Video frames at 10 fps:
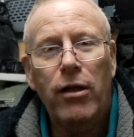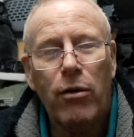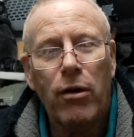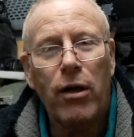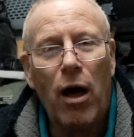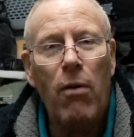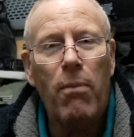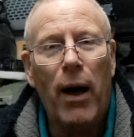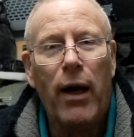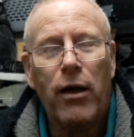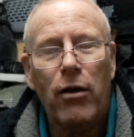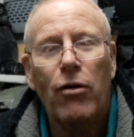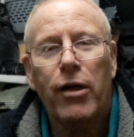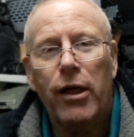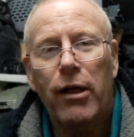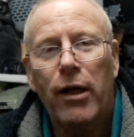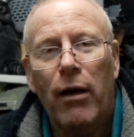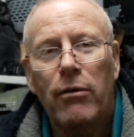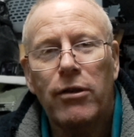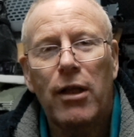You can go back and look at your
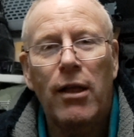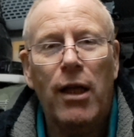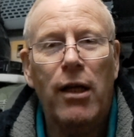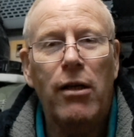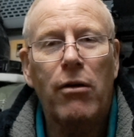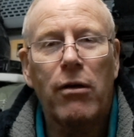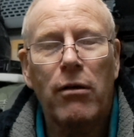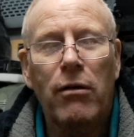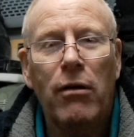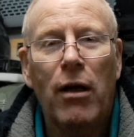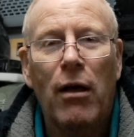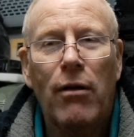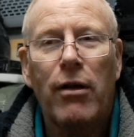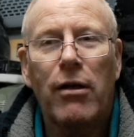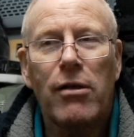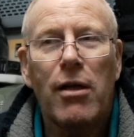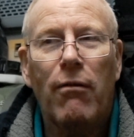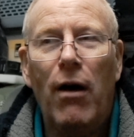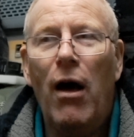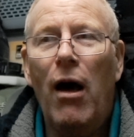notes, and then you can think to
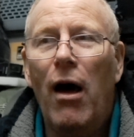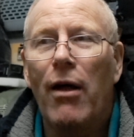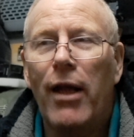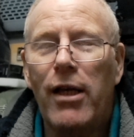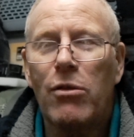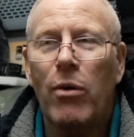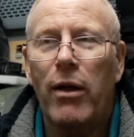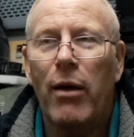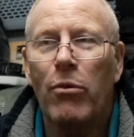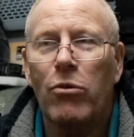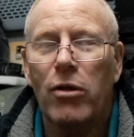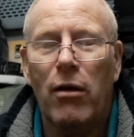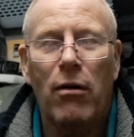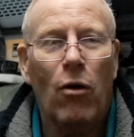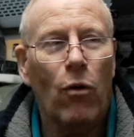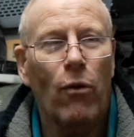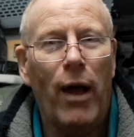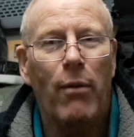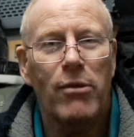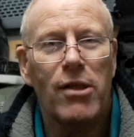yourself, that's where that was there, or
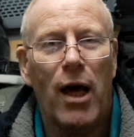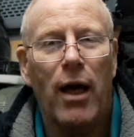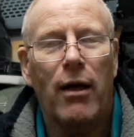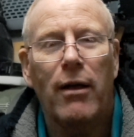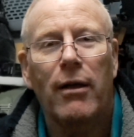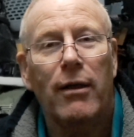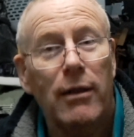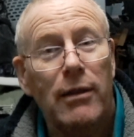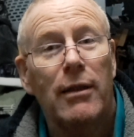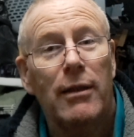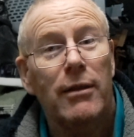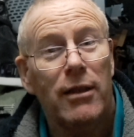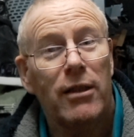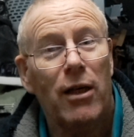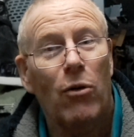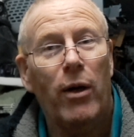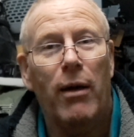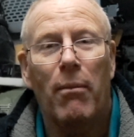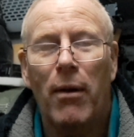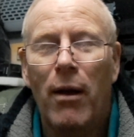that was that. Just a little hip